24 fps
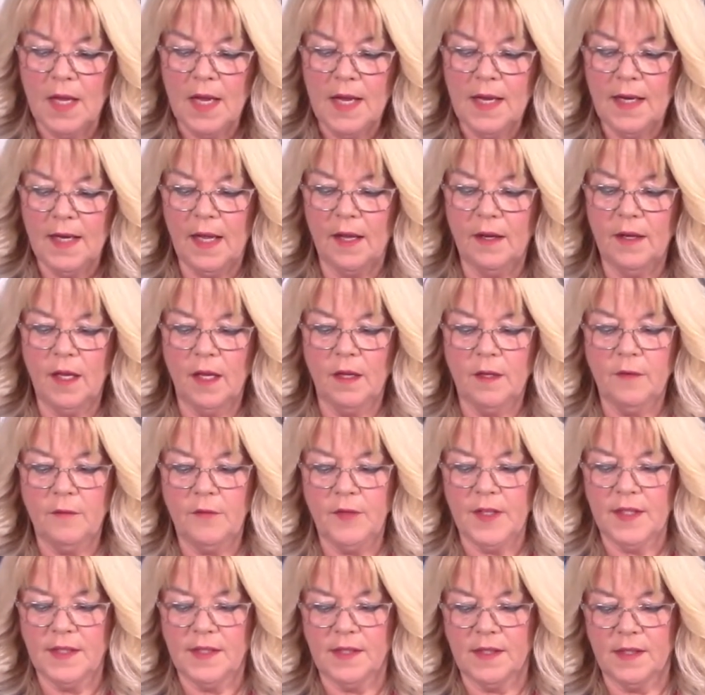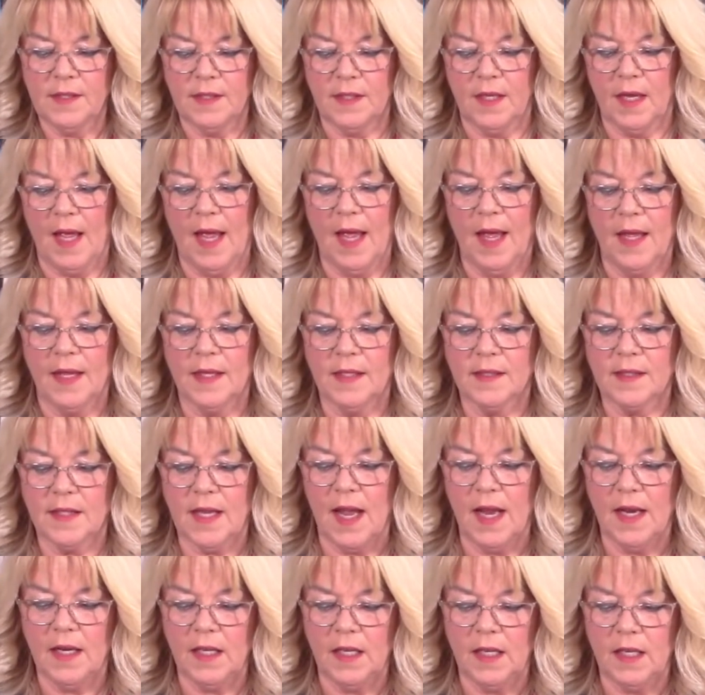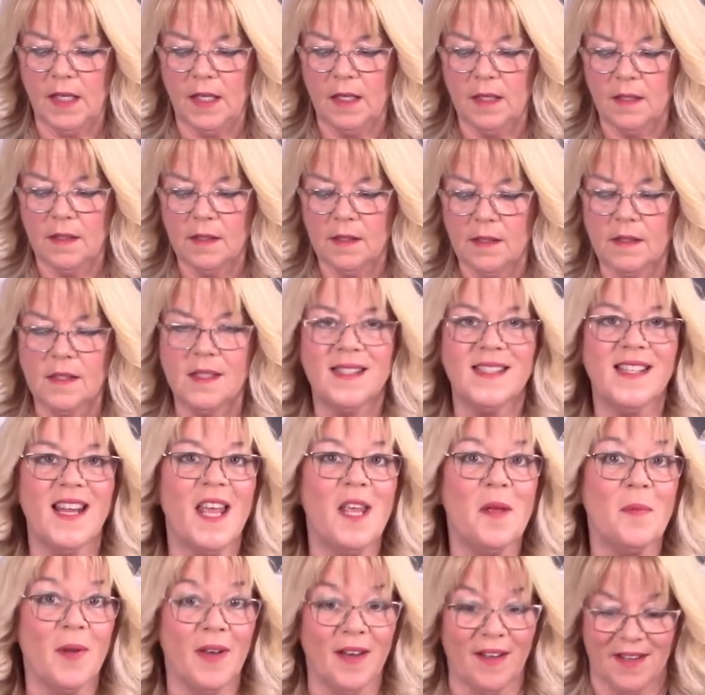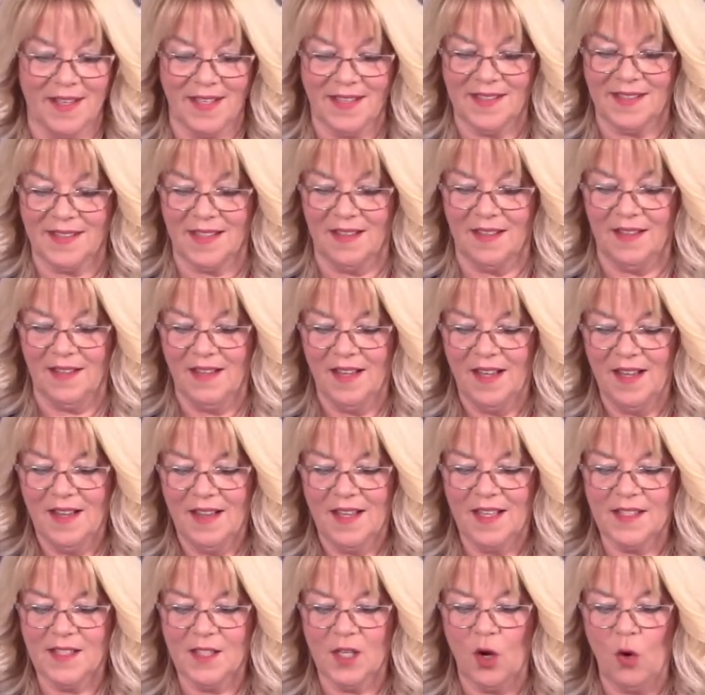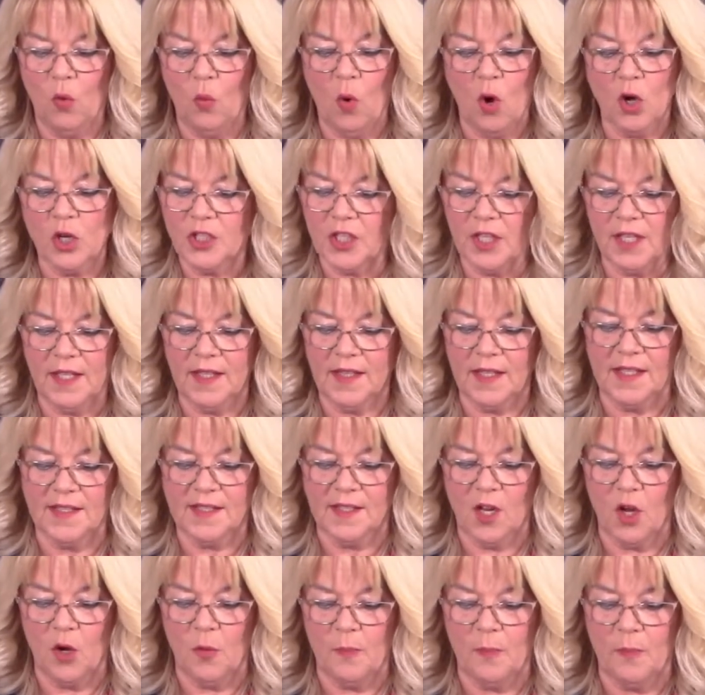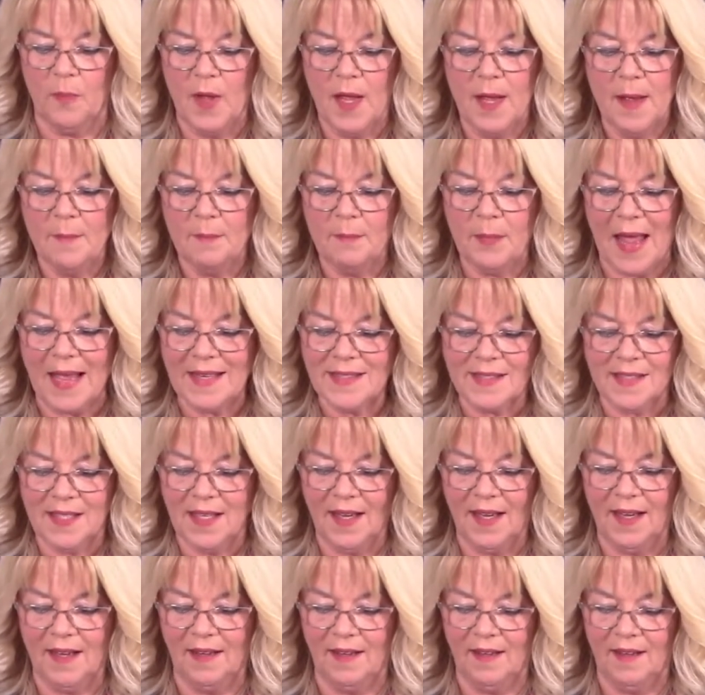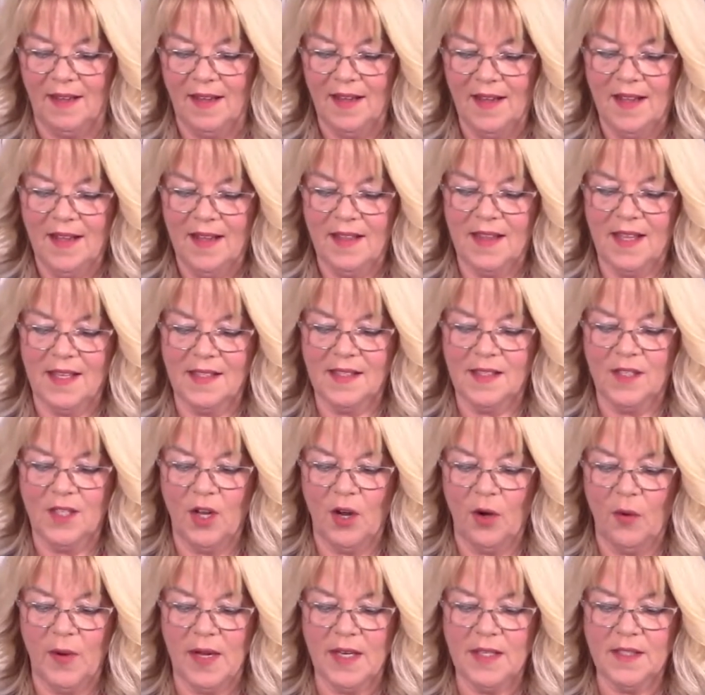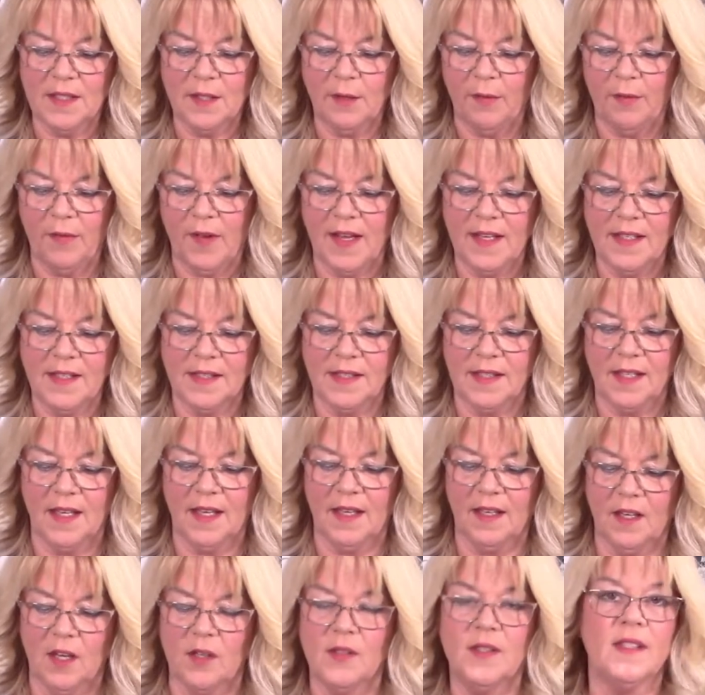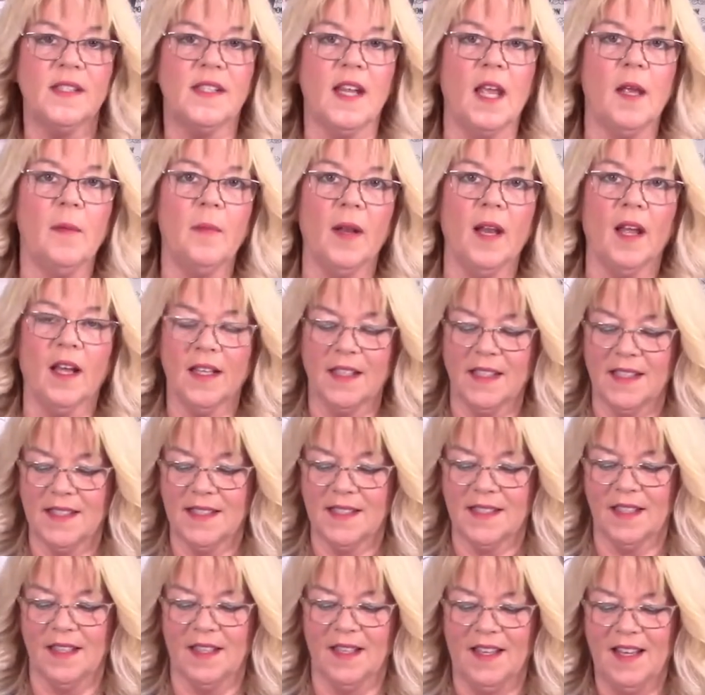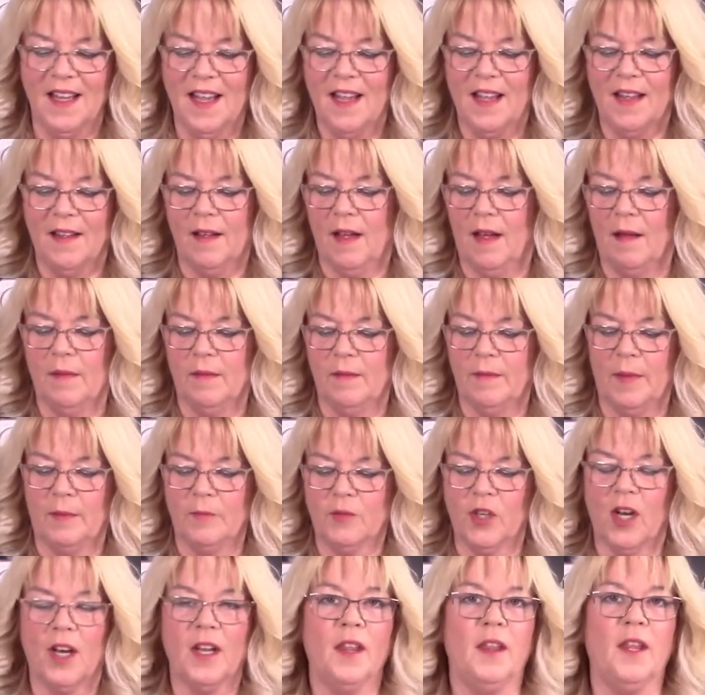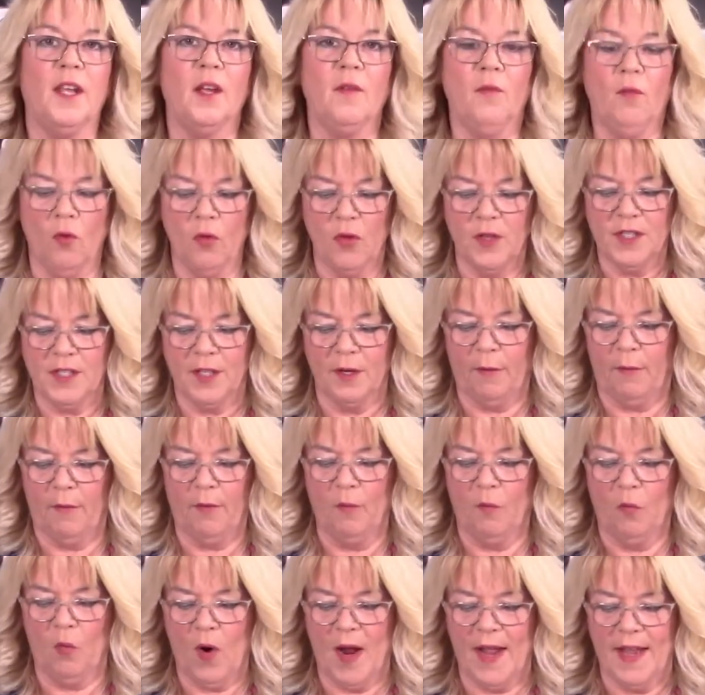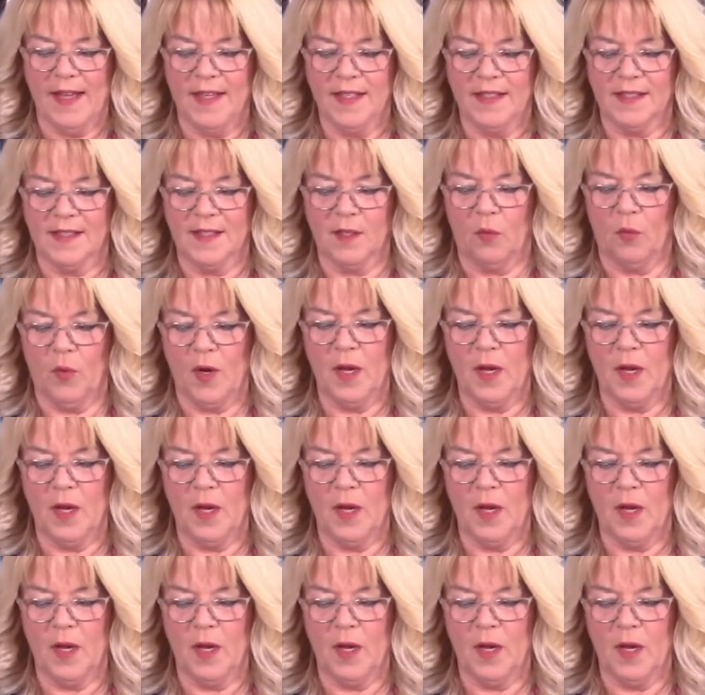Now none of this has any stabilizer. There's no wadding, there's no batting, there's no interfacing, no stabilizer. I'm trying to think of all the different ways that we